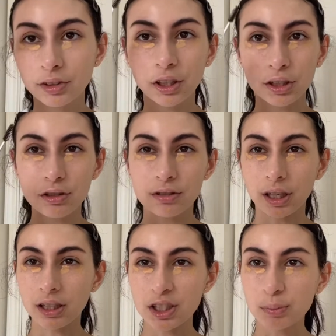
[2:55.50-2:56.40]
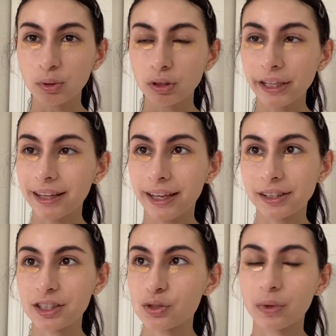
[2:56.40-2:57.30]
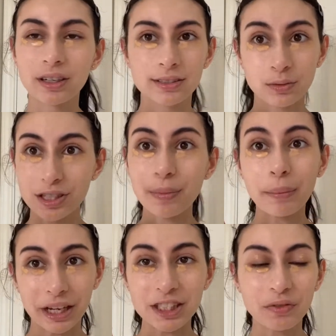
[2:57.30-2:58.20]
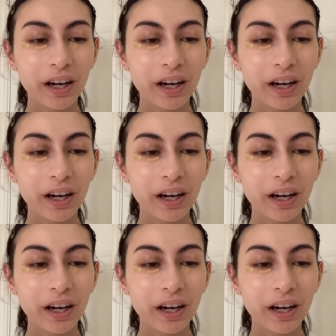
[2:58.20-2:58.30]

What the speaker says: You can use any spoolie. I like this one. This one's my best